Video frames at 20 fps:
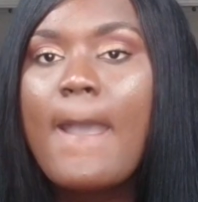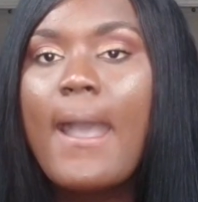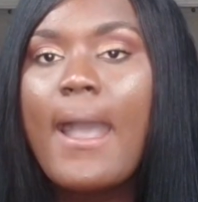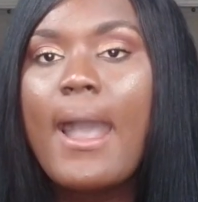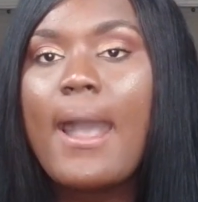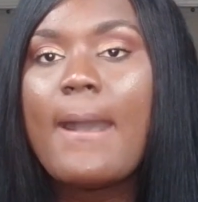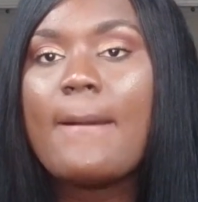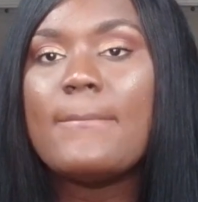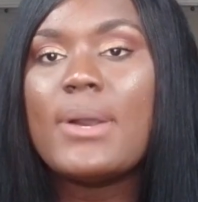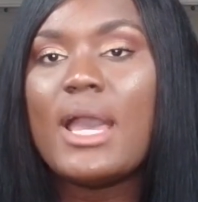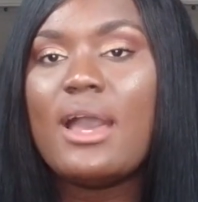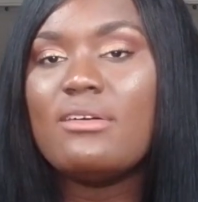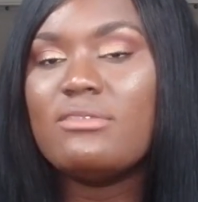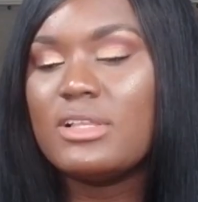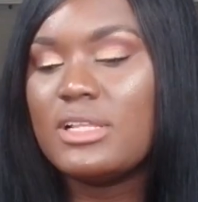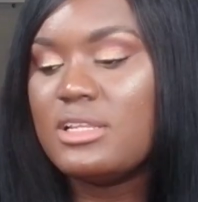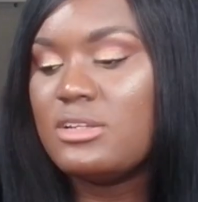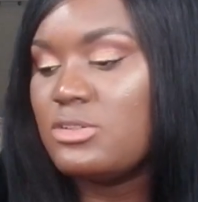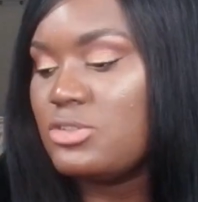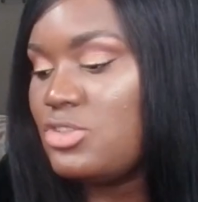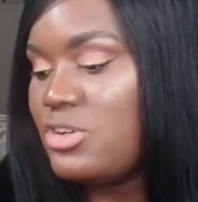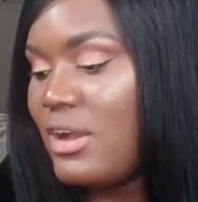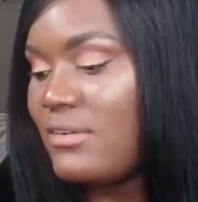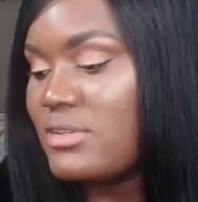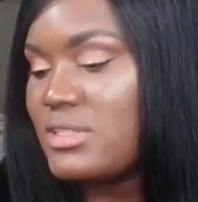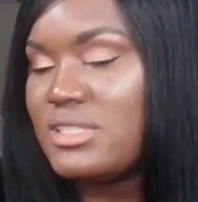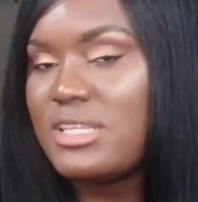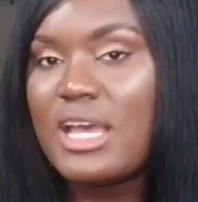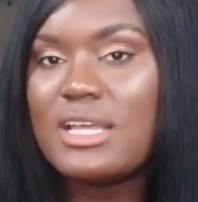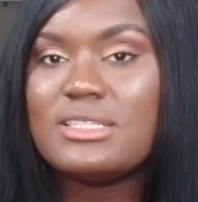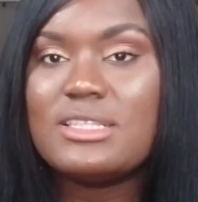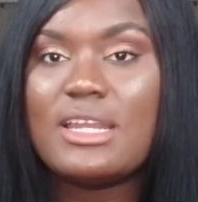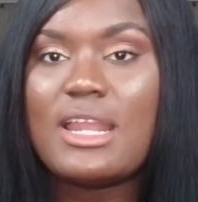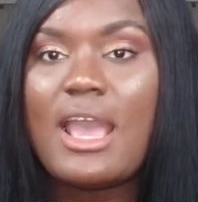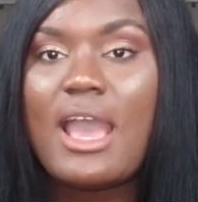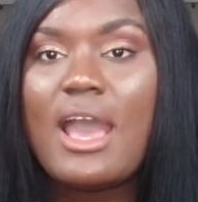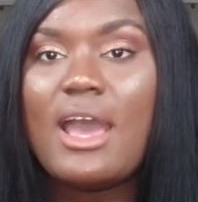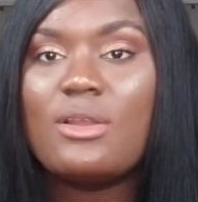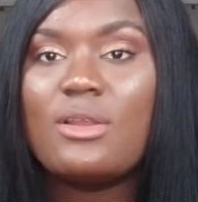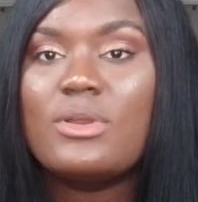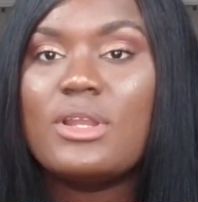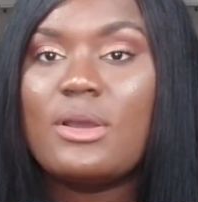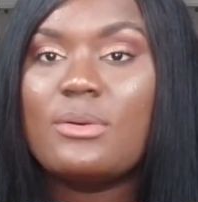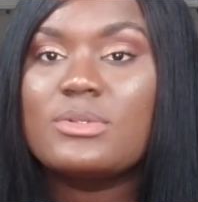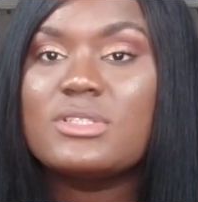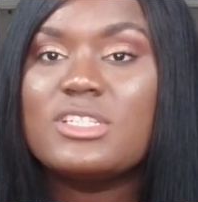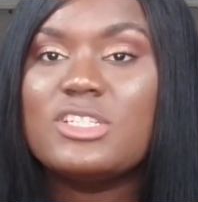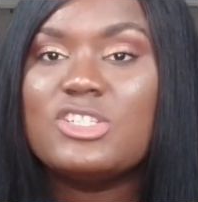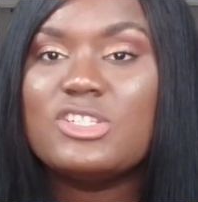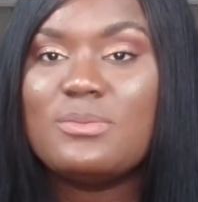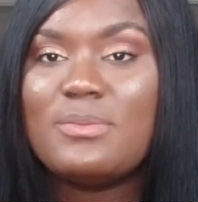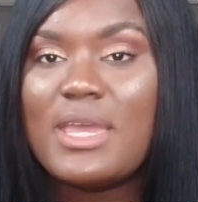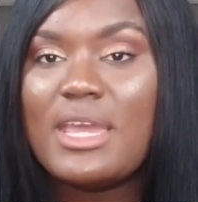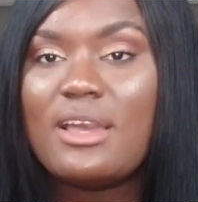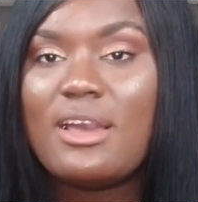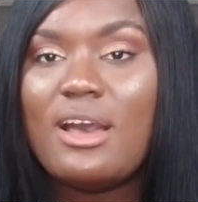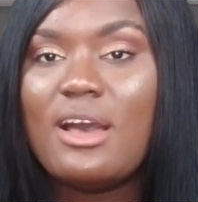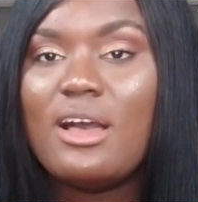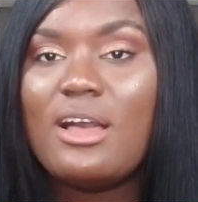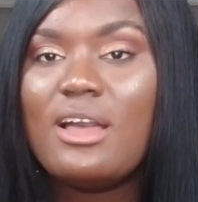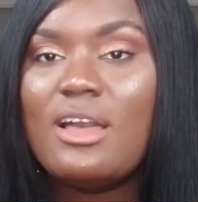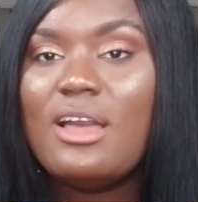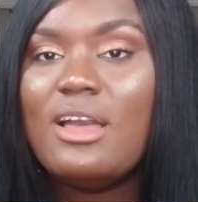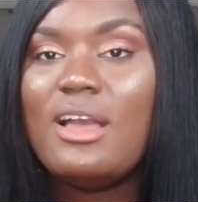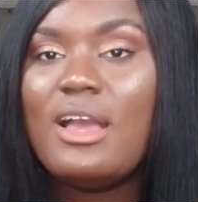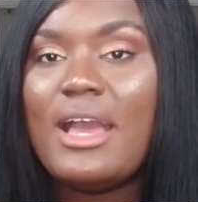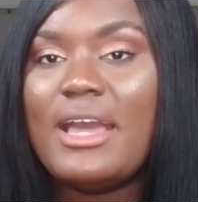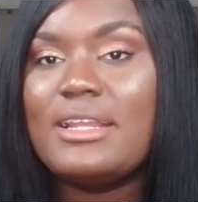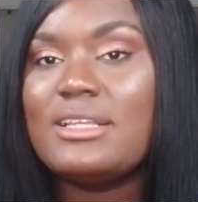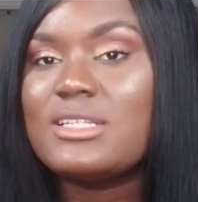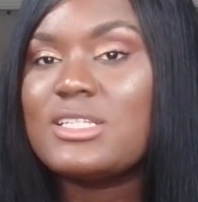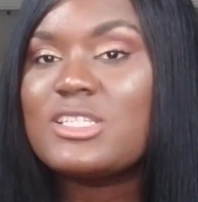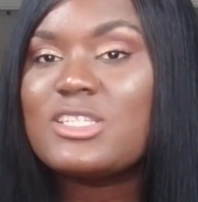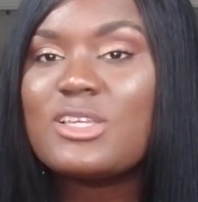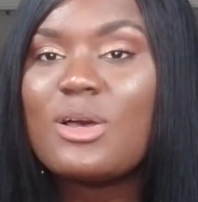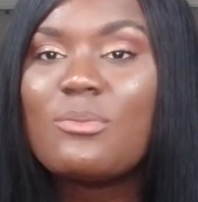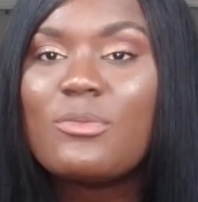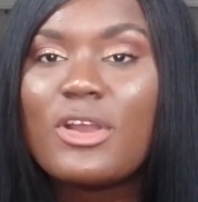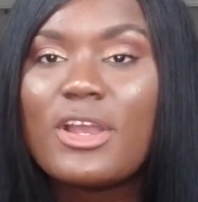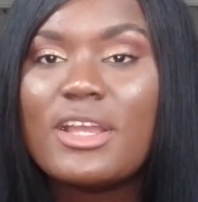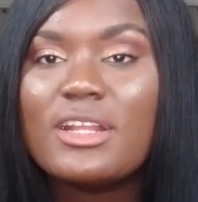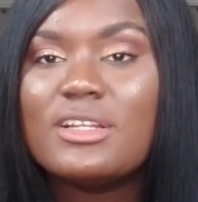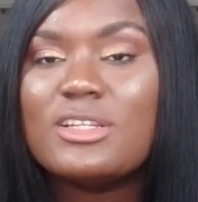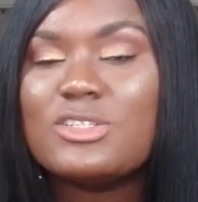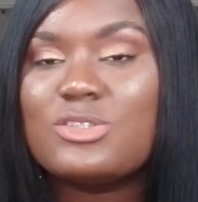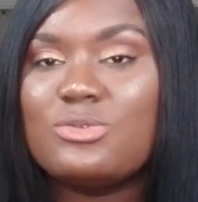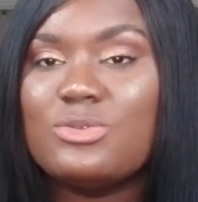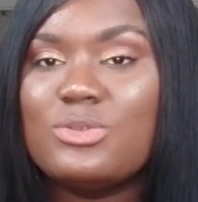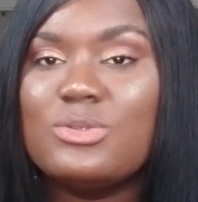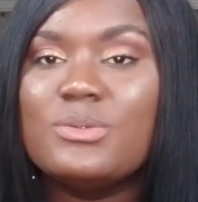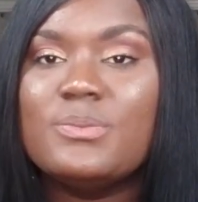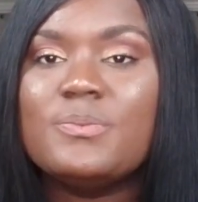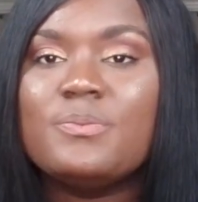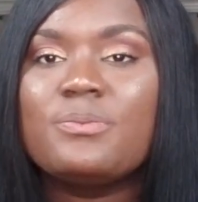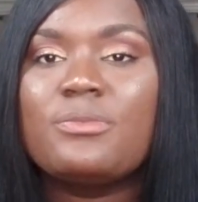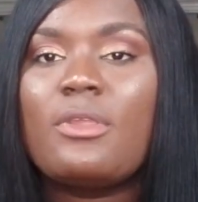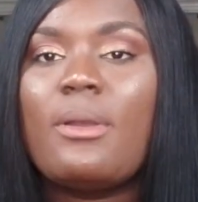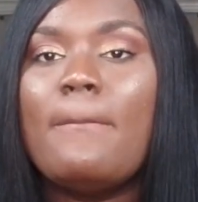I have a little travel size that I had when I was in Jamaica, and it's somewhere in this room.